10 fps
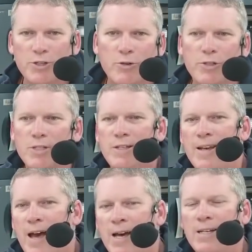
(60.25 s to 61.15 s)
So it's
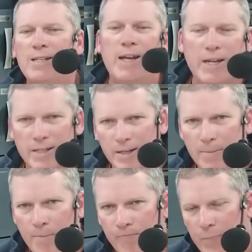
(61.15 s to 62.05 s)
non-detected,
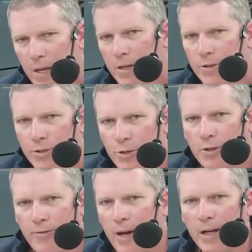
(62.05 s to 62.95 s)

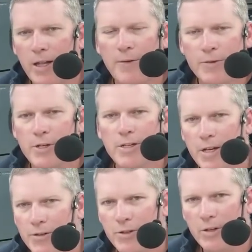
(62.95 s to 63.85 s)
certified glyphosate
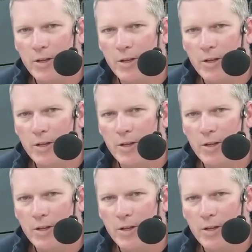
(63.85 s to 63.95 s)
tested.